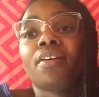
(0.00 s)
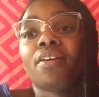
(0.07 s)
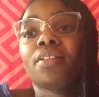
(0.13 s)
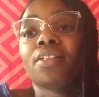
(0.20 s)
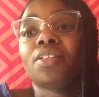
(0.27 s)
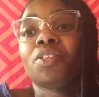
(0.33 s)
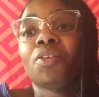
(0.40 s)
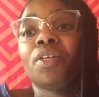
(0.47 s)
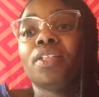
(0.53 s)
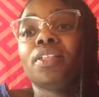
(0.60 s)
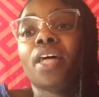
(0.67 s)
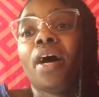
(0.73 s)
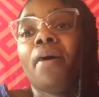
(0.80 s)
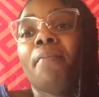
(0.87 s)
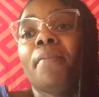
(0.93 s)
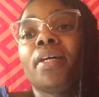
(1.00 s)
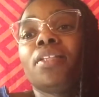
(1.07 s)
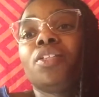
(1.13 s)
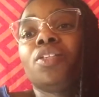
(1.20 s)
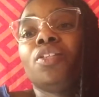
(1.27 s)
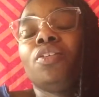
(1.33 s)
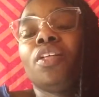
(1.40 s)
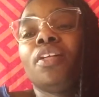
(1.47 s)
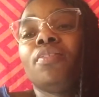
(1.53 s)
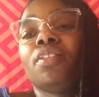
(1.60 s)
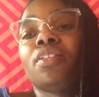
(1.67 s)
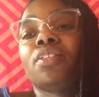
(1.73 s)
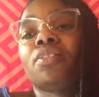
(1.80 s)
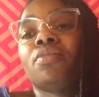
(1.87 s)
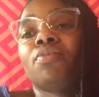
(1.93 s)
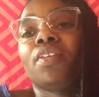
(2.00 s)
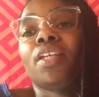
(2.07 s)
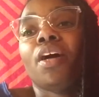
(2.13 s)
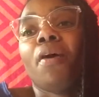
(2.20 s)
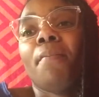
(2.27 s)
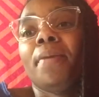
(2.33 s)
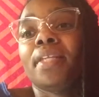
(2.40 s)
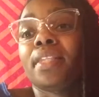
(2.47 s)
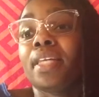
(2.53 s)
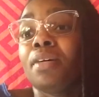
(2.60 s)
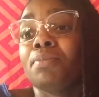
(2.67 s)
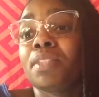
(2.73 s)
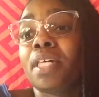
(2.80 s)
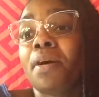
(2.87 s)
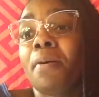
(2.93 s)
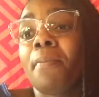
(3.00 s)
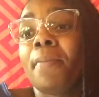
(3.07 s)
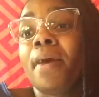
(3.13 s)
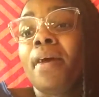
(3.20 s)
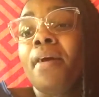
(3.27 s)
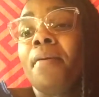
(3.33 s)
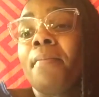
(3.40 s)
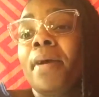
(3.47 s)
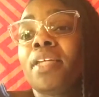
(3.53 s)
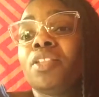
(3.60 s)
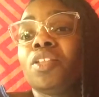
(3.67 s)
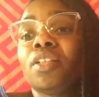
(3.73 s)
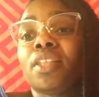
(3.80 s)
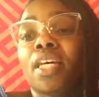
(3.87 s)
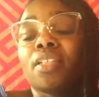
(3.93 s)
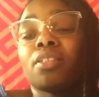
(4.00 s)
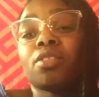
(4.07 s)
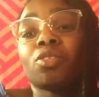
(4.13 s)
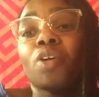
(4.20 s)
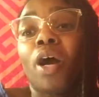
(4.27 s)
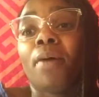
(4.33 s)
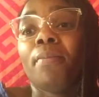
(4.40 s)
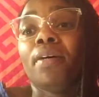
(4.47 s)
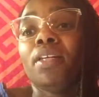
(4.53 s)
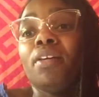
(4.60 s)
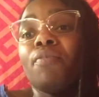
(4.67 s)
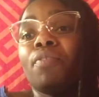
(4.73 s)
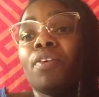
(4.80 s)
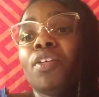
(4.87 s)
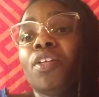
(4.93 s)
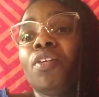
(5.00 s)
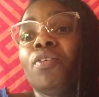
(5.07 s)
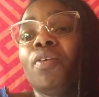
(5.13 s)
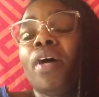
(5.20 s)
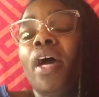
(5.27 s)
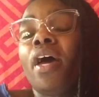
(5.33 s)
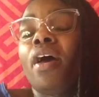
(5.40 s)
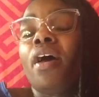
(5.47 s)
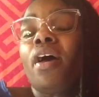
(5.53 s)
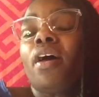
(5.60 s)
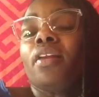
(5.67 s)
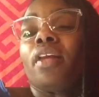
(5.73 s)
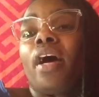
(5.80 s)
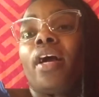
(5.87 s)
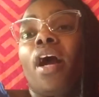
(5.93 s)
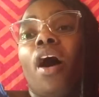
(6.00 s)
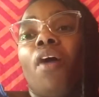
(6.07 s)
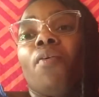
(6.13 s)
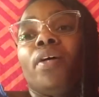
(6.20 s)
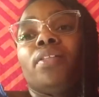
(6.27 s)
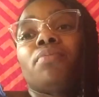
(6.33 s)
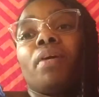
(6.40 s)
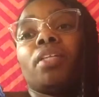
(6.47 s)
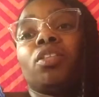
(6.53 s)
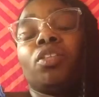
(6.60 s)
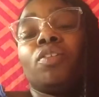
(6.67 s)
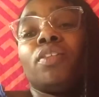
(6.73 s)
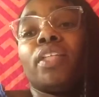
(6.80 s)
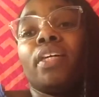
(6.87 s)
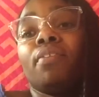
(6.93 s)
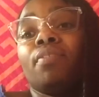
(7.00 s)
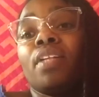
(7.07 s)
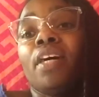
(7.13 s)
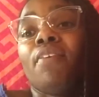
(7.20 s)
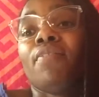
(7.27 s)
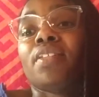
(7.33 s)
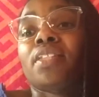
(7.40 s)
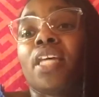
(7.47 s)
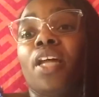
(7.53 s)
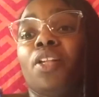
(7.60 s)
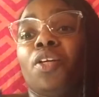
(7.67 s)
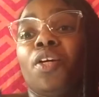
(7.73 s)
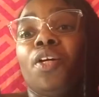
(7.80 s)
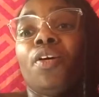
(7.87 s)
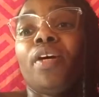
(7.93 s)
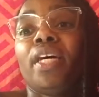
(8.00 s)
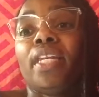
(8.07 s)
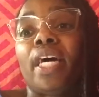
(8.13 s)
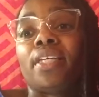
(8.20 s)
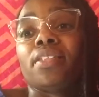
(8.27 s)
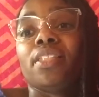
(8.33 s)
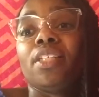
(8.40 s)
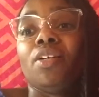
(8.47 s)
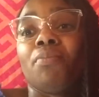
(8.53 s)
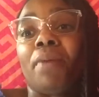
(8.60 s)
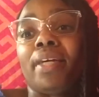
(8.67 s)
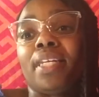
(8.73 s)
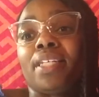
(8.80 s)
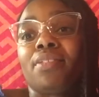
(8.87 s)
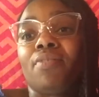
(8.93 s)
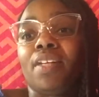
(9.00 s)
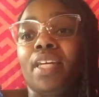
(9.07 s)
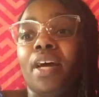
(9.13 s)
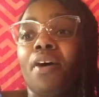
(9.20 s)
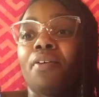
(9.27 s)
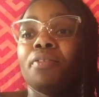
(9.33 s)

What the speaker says: story time, make sure you give this video a big thumbs up. Make sure you hit that subscribe button if you're new. And like always, make sure you live, love, and stay loyal. And I'll see you in my next video.